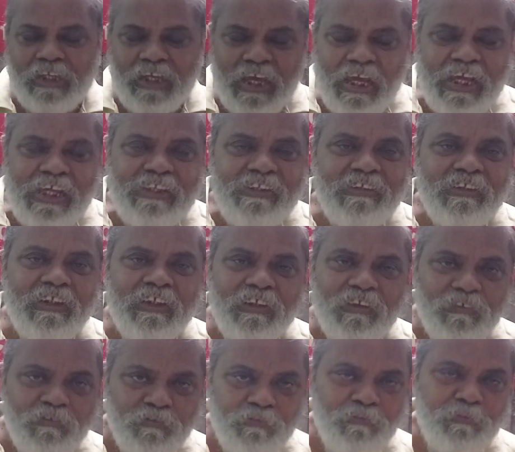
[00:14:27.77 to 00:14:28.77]
as
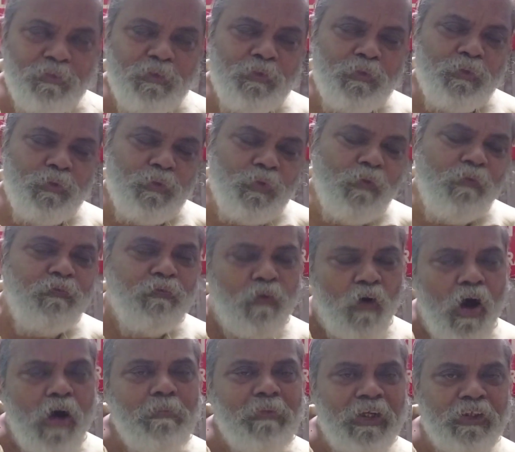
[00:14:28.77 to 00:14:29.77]
to
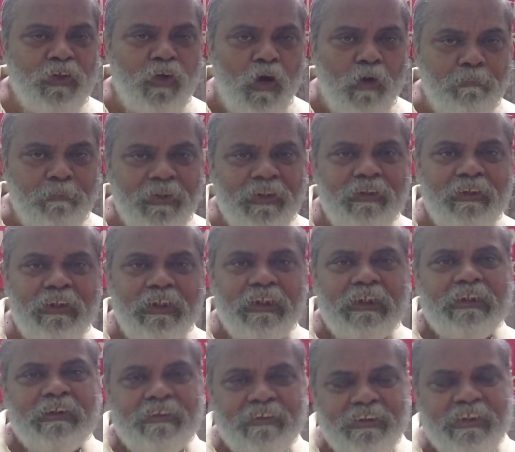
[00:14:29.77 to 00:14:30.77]
form a doping,
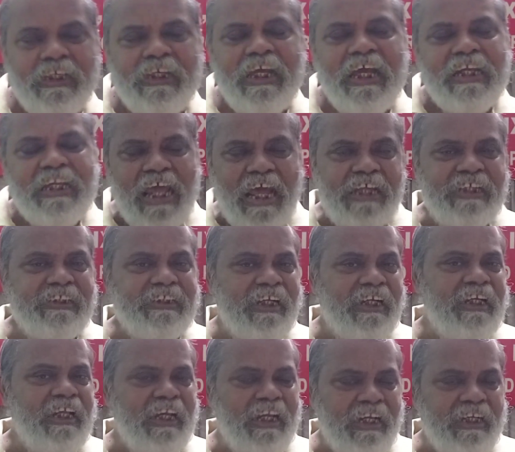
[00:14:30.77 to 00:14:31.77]
say an
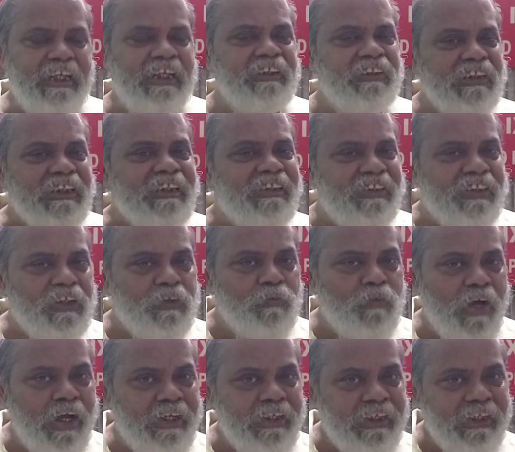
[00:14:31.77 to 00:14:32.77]
external energy is
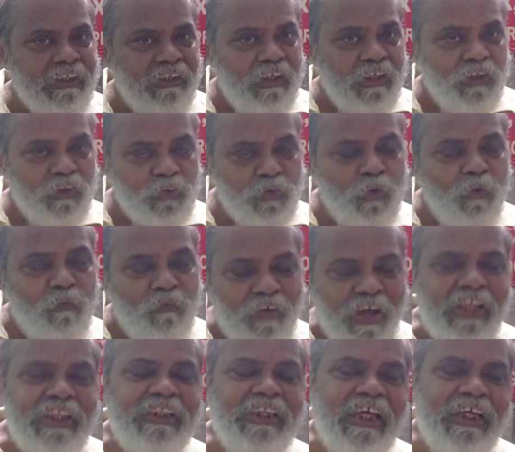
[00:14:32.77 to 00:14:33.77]
required. So
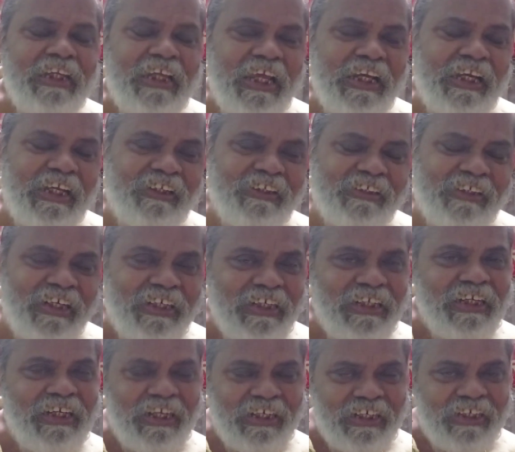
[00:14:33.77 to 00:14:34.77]
when there an external
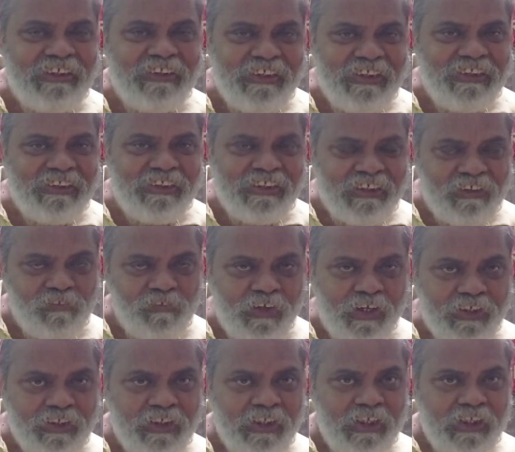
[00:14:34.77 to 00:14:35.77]
energy is
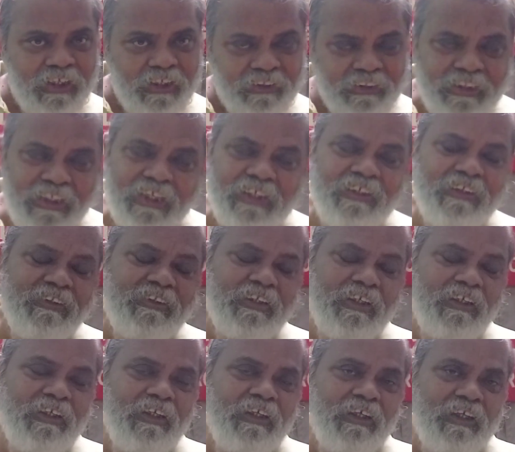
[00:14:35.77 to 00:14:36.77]
required, there is
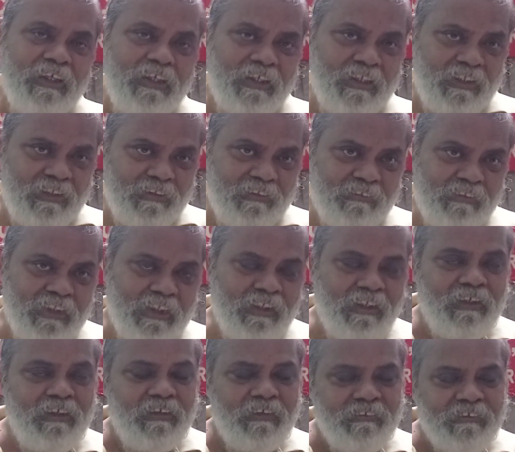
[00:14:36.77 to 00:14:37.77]

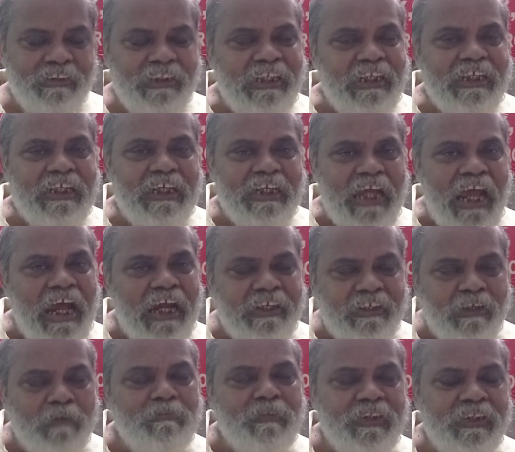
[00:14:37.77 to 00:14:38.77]
the silicon
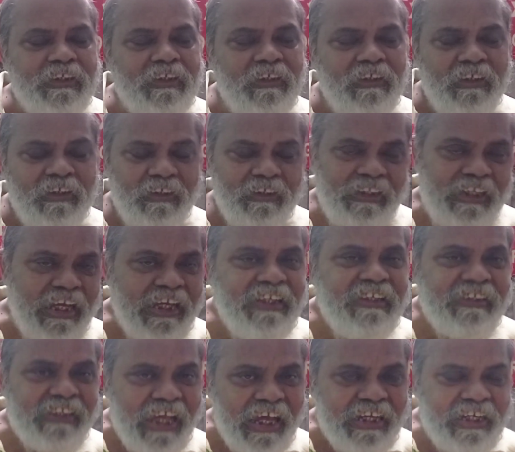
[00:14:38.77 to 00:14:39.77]
atoms
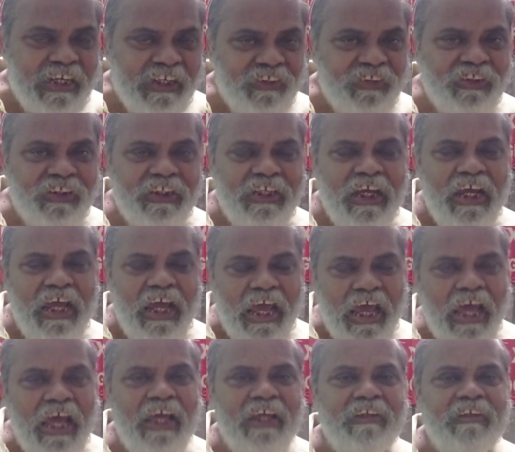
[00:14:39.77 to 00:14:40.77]
gains energy,
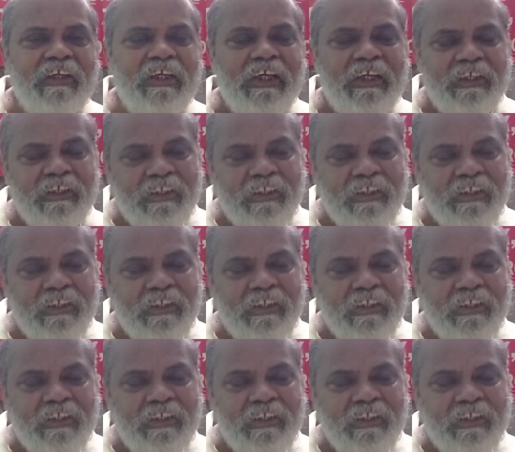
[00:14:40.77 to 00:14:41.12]
and